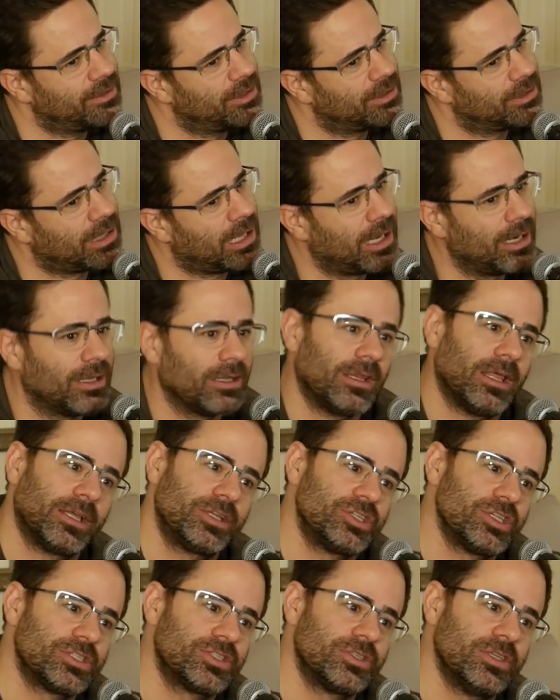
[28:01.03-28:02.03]
they're kind of like
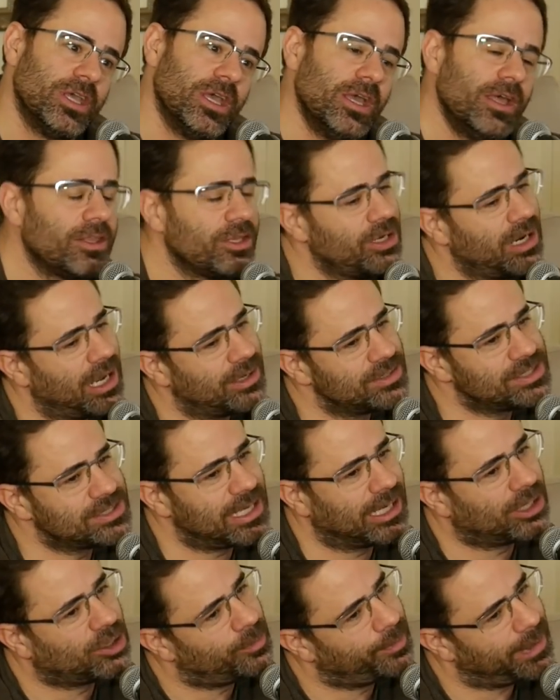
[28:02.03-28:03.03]
just you know how
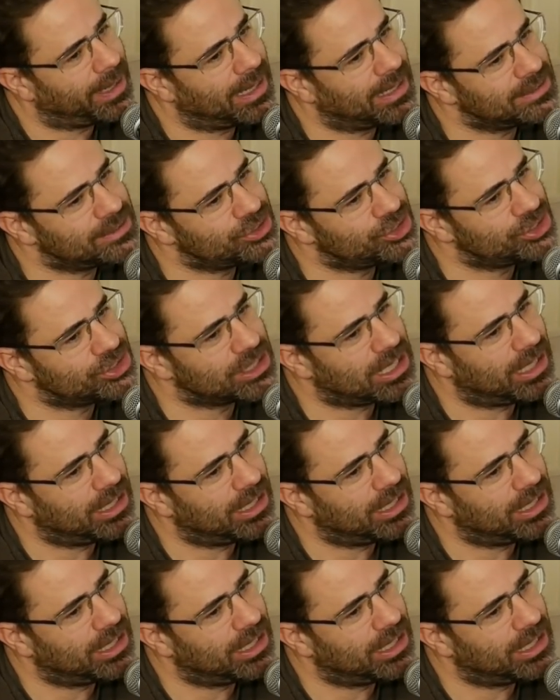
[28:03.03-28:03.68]
psychopaths just